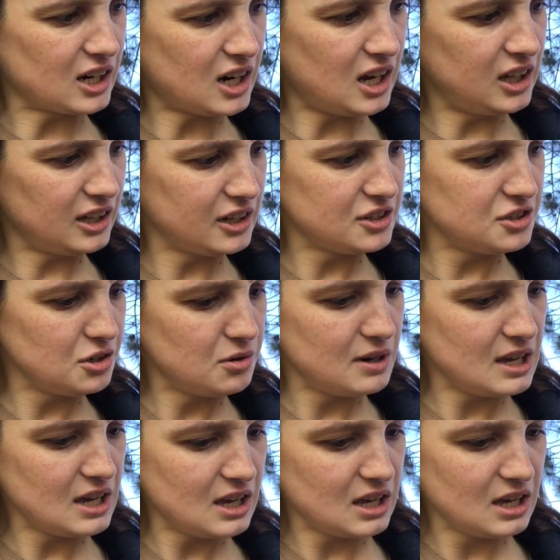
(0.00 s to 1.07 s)
color to
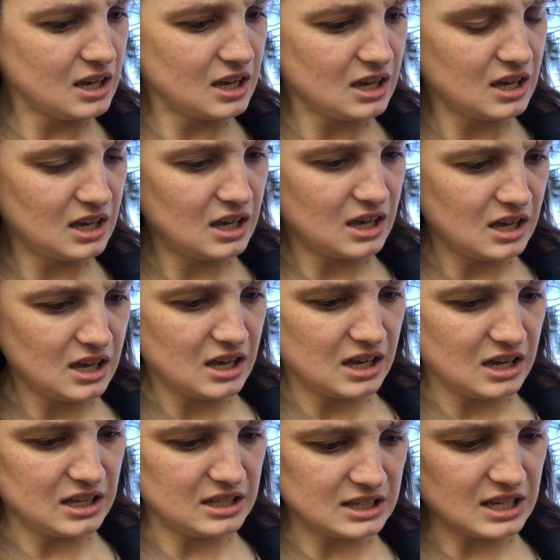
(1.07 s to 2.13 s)
it.
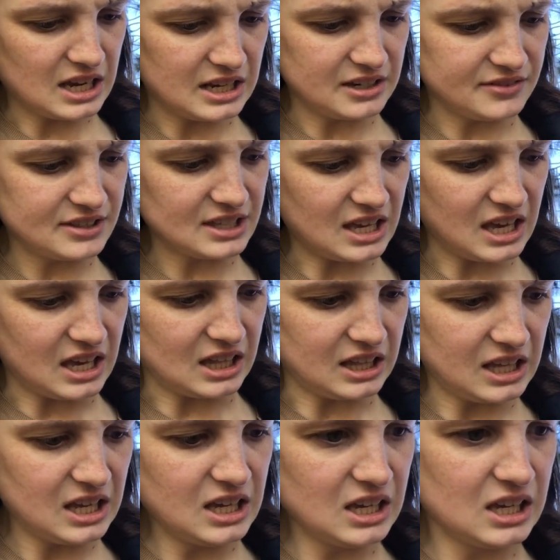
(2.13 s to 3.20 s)
It's kind of
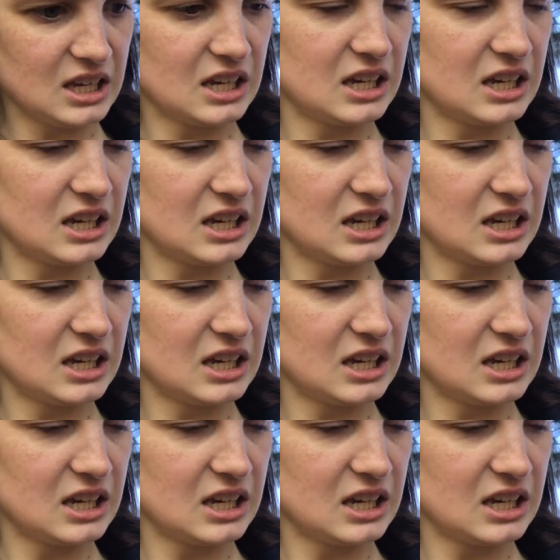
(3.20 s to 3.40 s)
scaly.